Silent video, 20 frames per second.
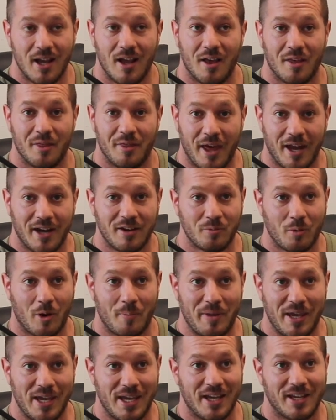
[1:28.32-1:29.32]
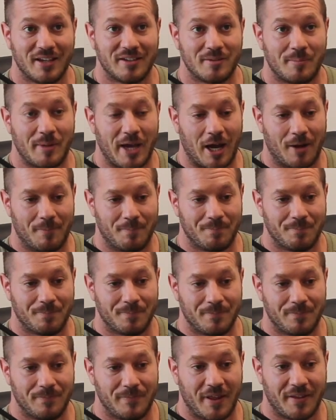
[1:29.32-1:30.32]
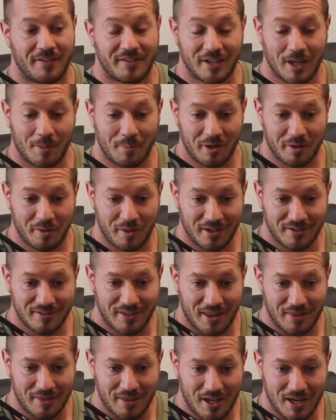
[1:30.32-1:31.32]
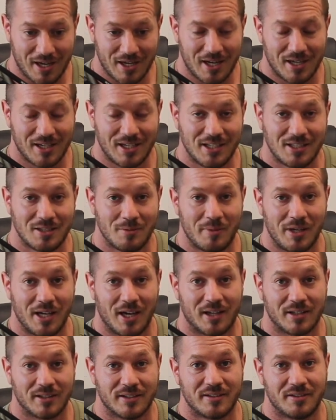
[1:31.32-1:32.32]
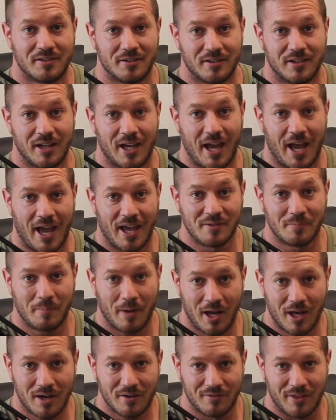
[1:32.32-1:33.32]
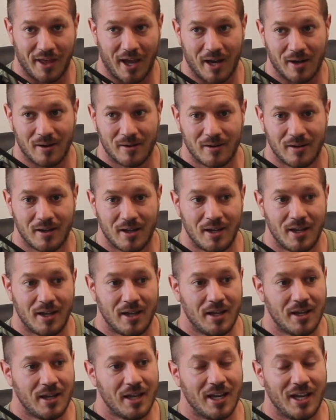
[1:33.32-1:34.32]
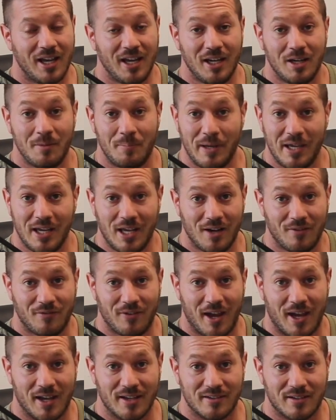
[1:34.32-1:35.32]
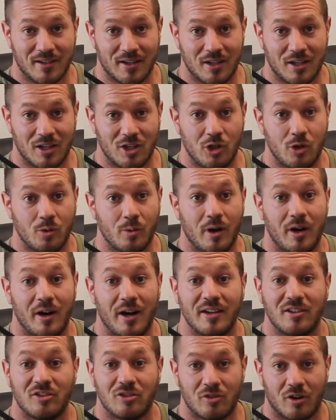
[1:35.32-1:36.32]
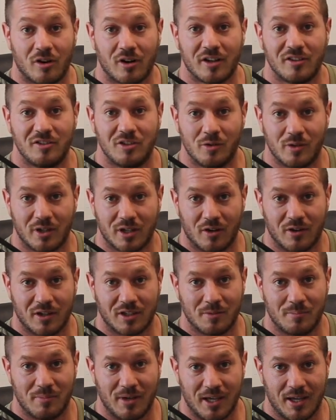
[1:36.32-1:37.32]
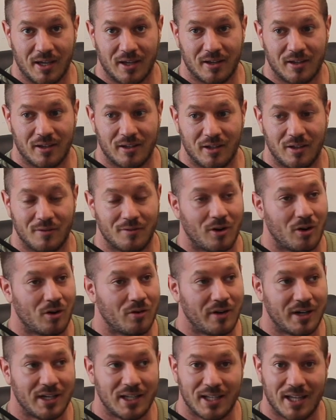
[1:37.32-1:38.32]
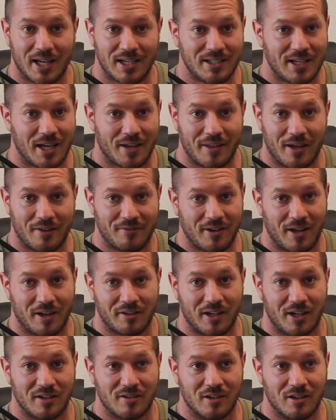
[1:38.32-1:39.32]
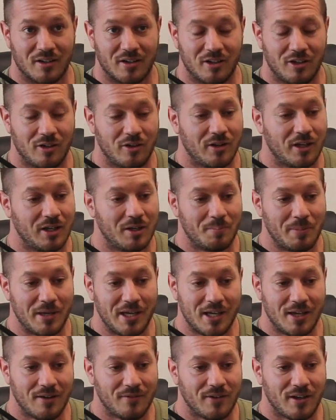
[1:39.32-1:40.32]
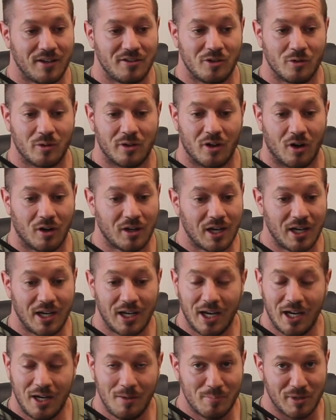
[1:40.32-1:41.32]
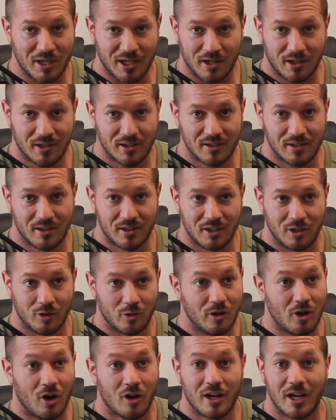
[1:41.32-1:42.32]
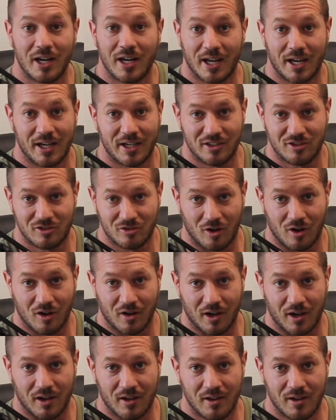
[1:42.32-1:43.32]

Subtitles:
That is what peaking is about. Now, there's a couple of things that then need to be understood as part of that. In a peaking phase, you are as strong as you are going to be. You've already laid down that foundation. In a peaking phase, you are not getting any bigger. You're not getting any stronger.